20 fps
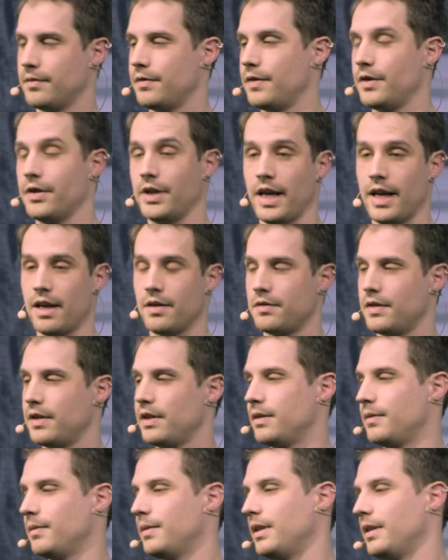very
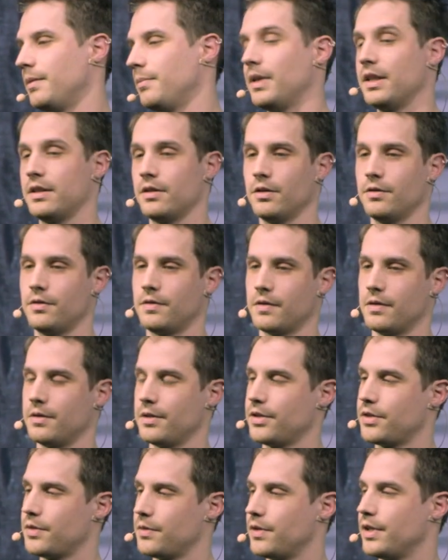heavy, but of
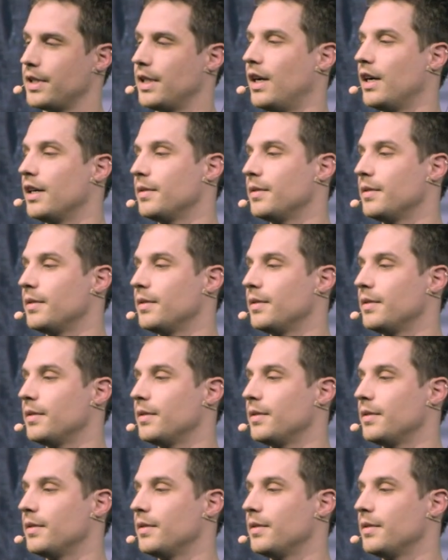course for the